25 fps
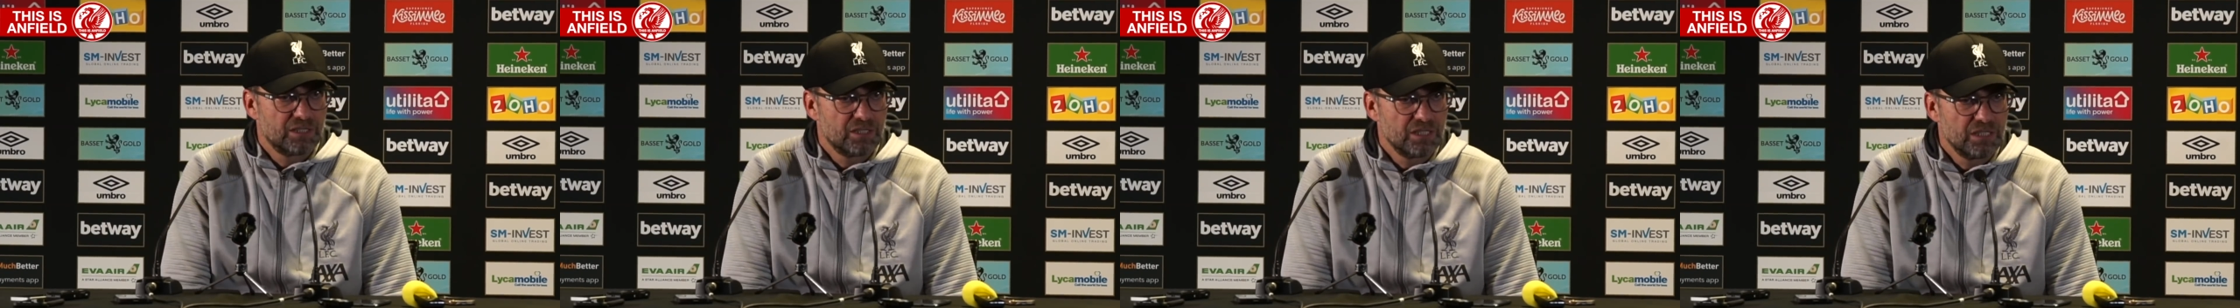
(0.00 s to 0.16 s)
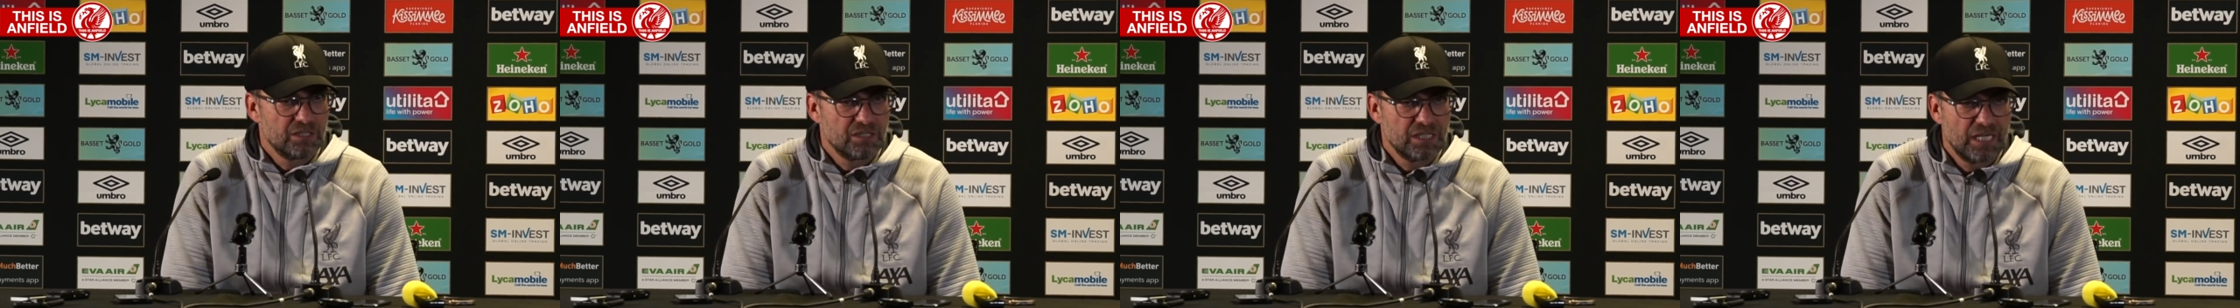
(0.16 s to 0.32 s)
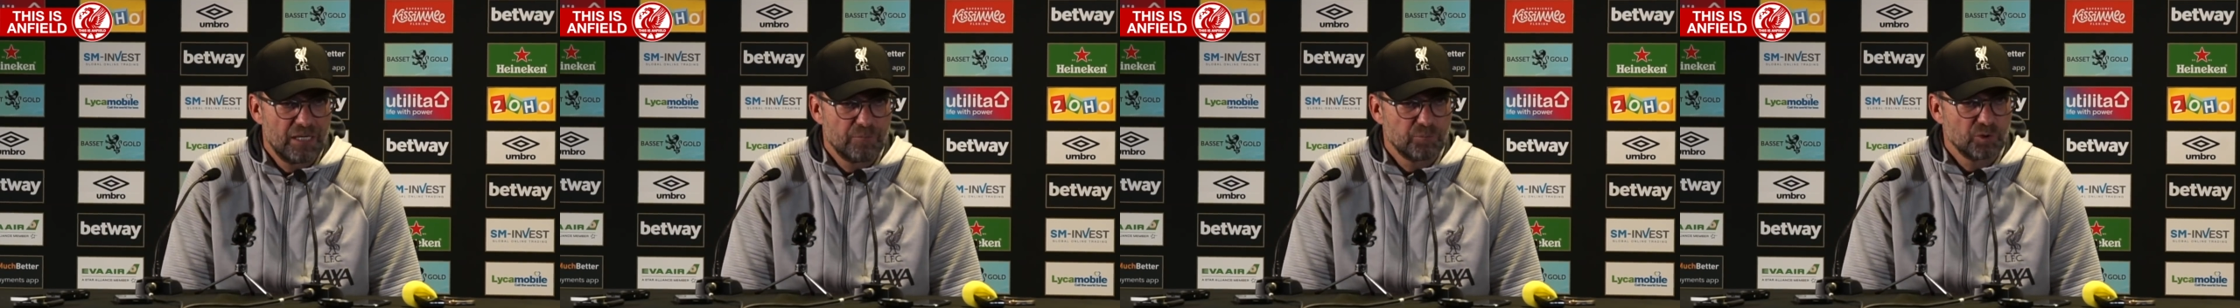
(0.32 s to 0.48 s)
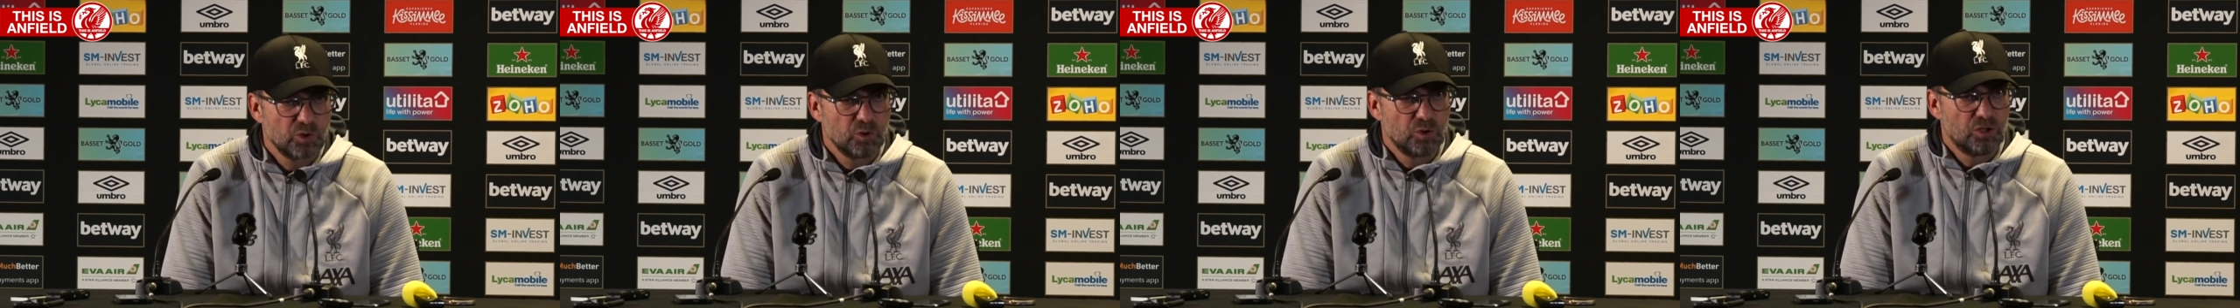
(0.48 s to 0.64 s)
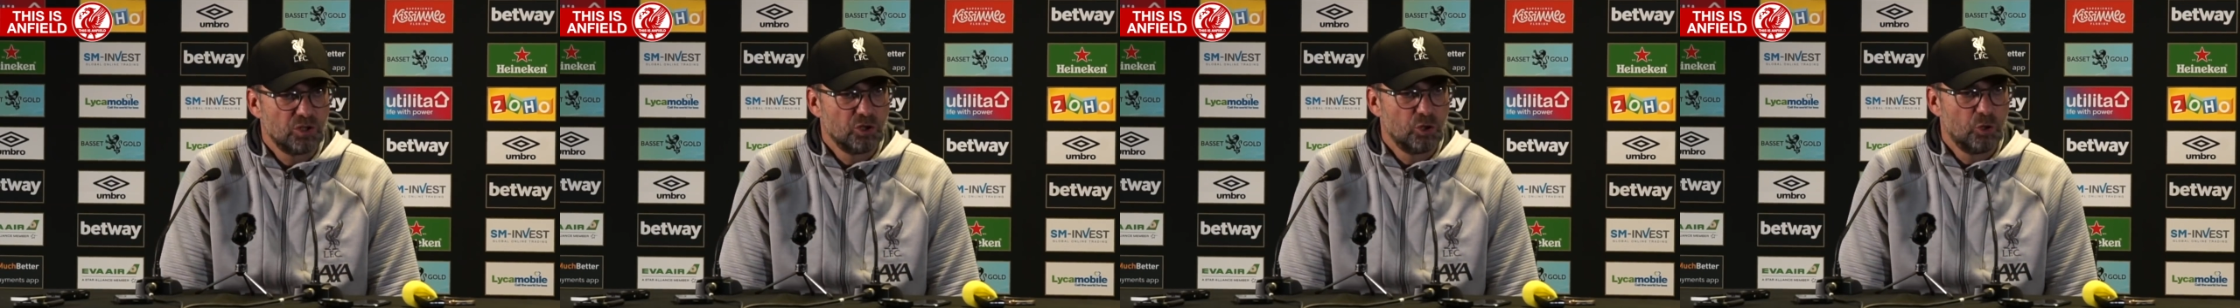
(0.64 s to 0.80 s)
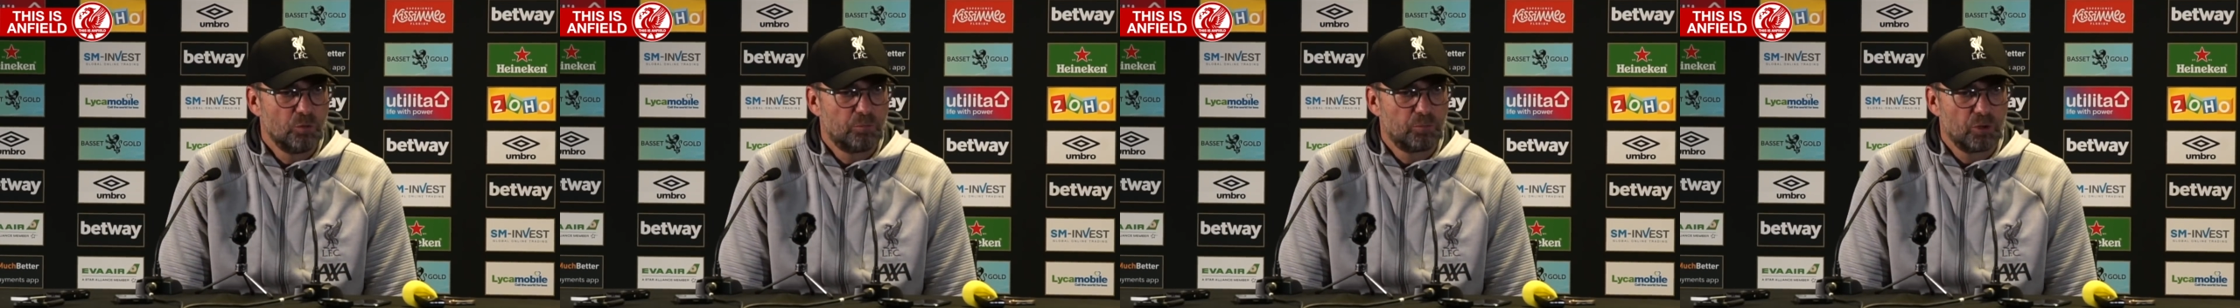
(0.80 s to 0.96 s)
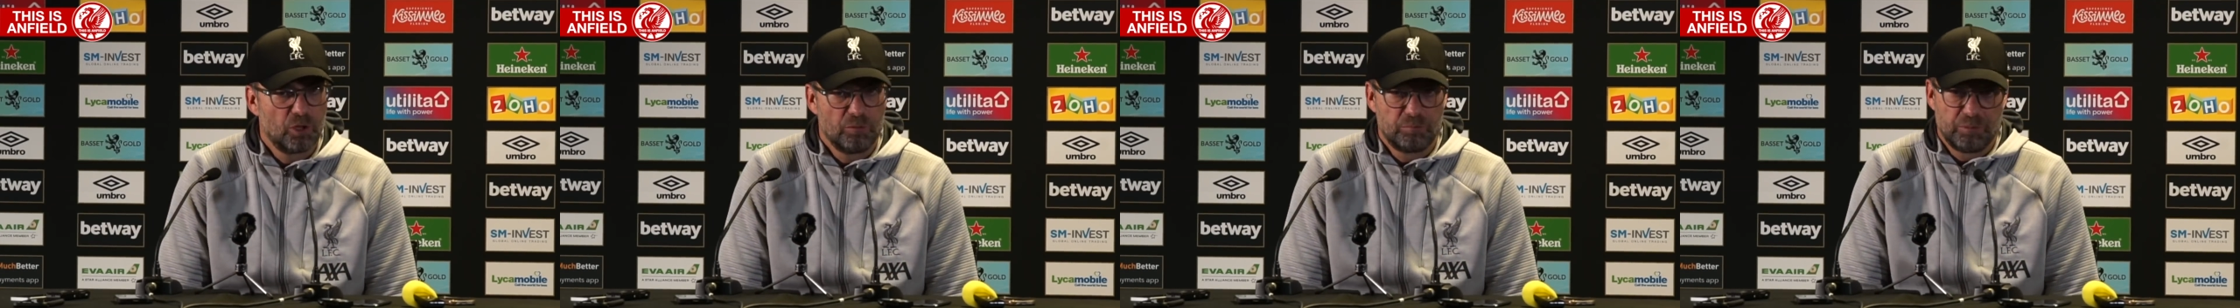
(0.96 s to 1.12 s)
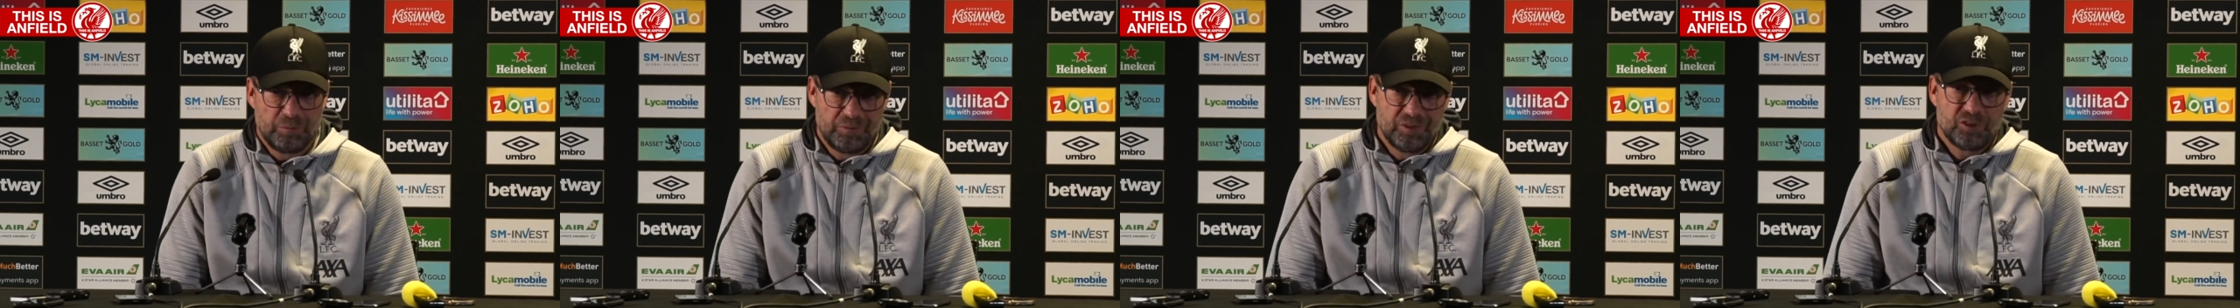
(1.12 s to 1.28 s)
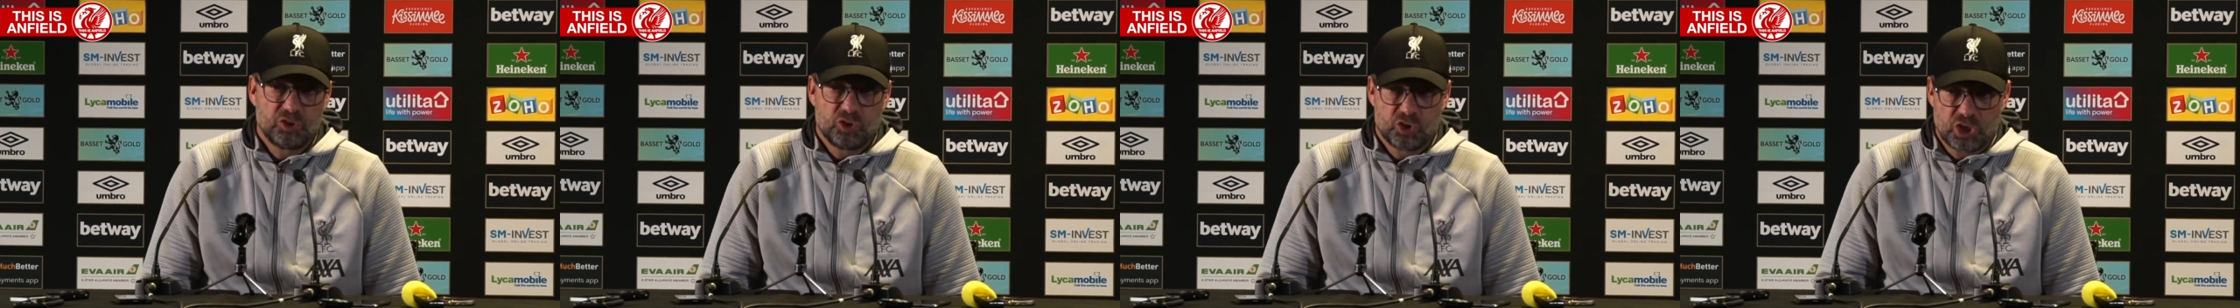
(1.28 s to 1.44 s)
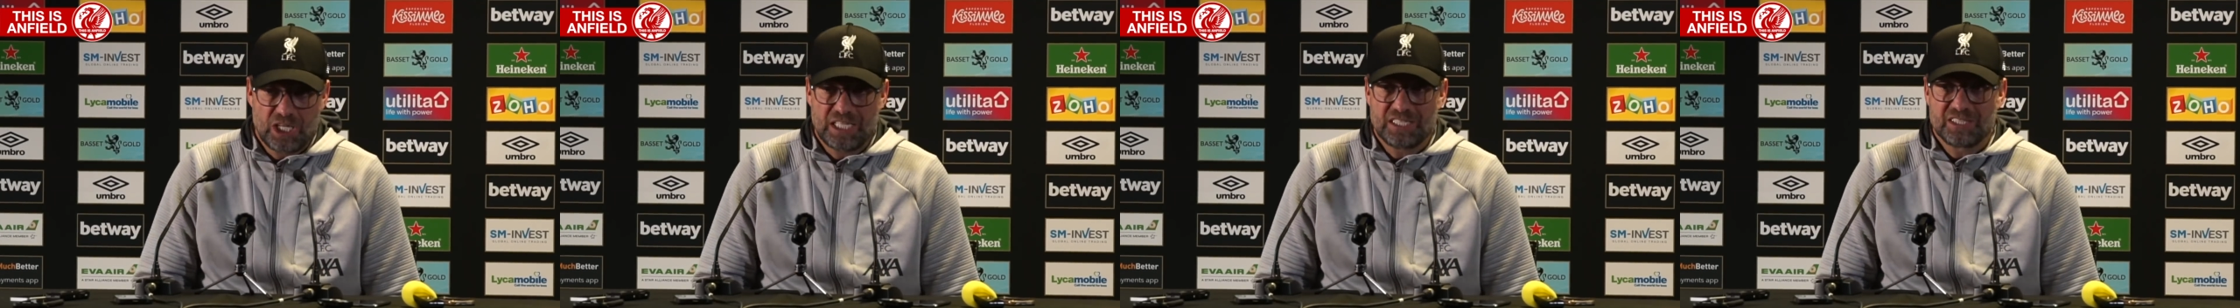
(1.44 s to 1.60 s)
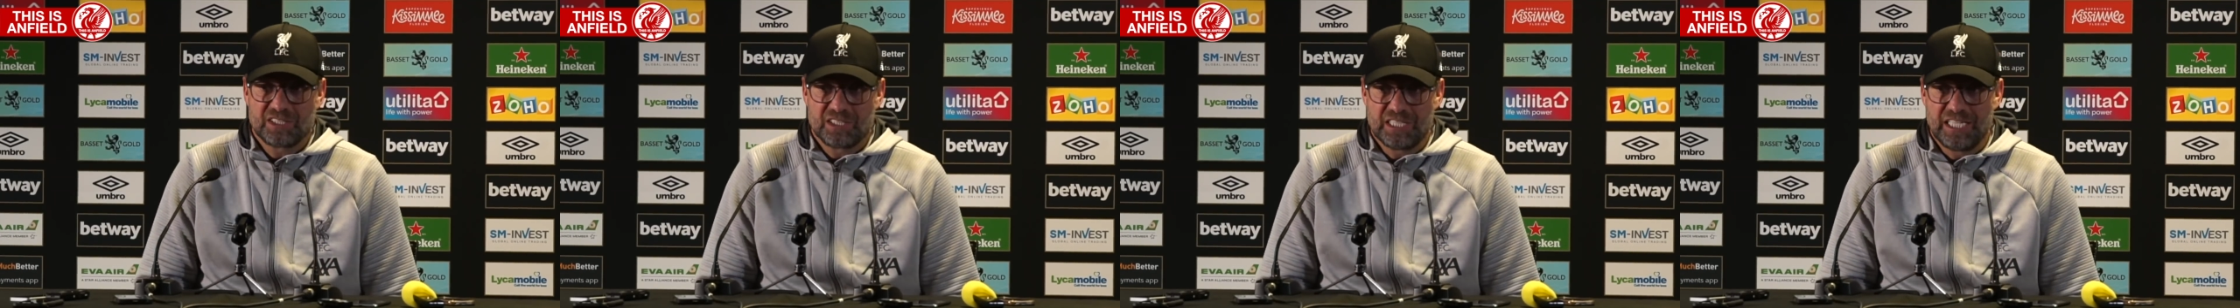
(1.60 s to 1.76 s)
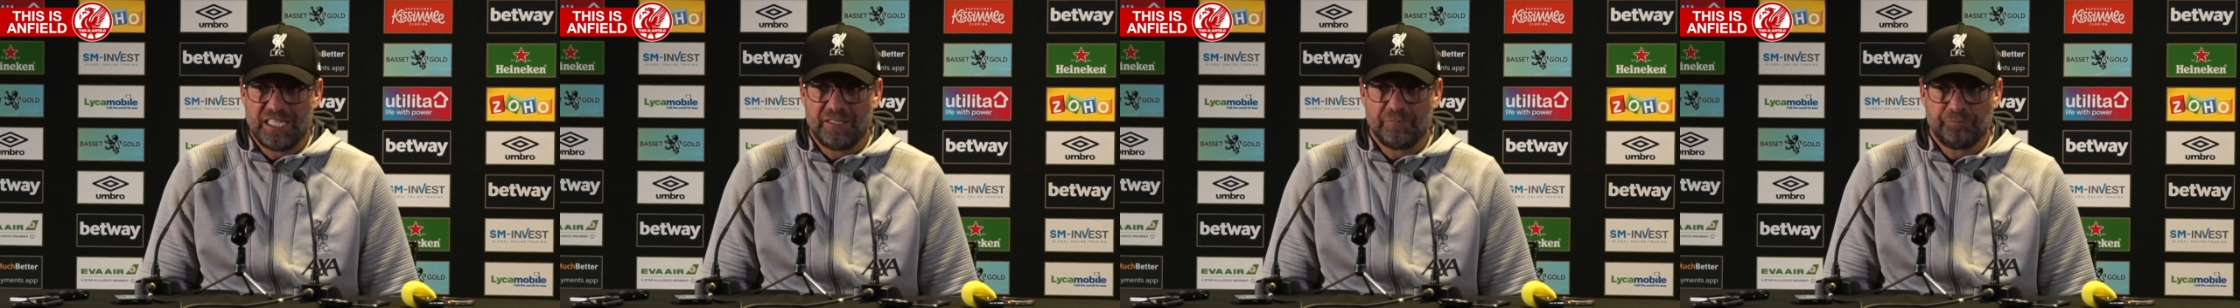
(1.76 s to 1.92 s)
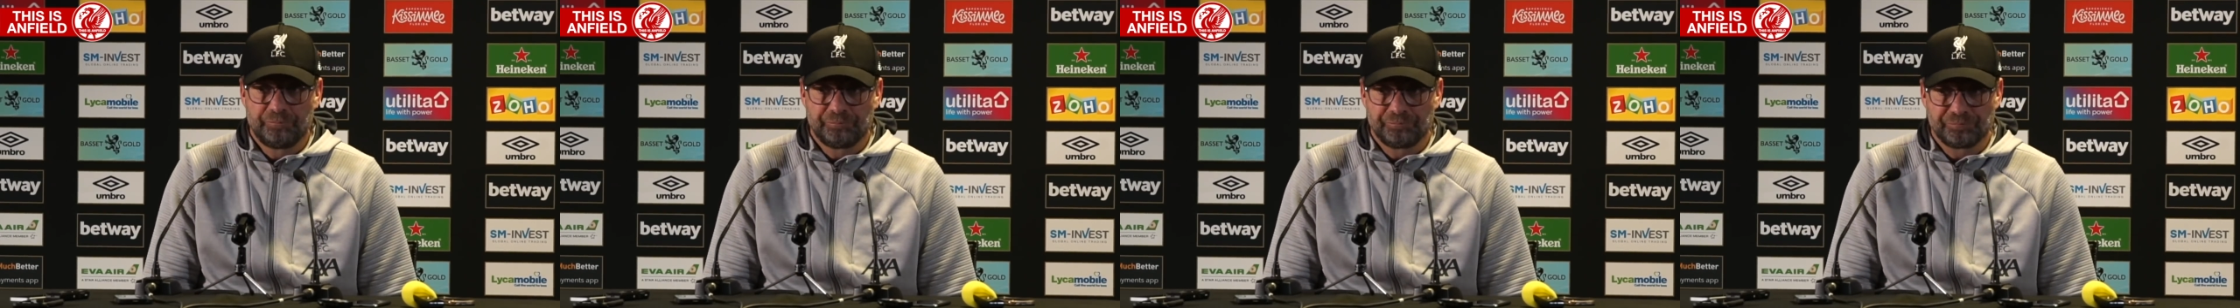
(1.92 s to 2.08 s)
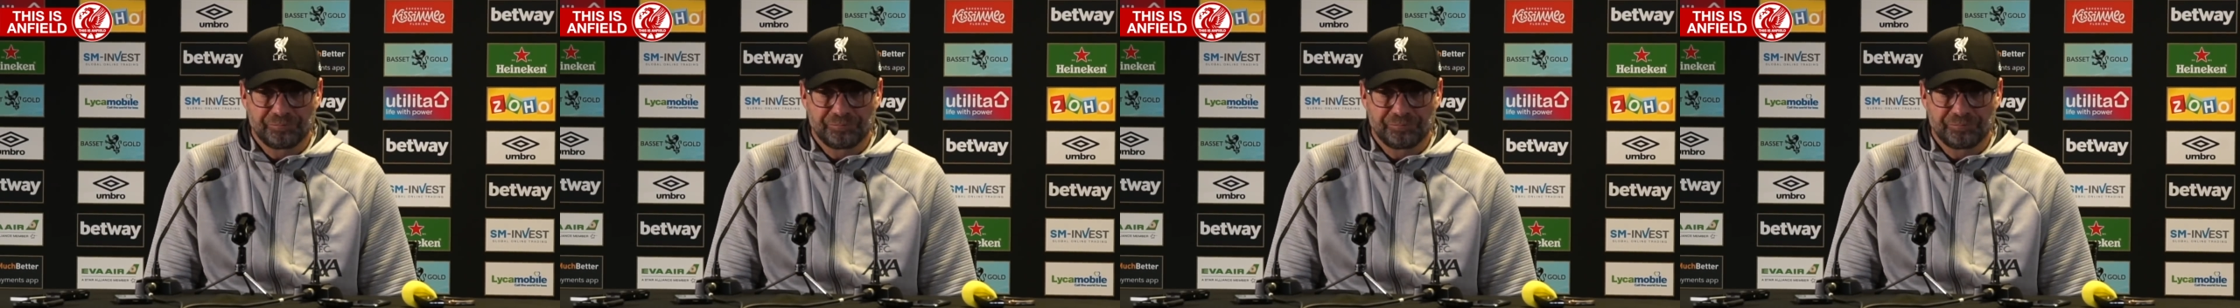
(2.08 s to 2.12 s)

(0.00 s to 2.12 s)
It's absolutely no problem. It's just then.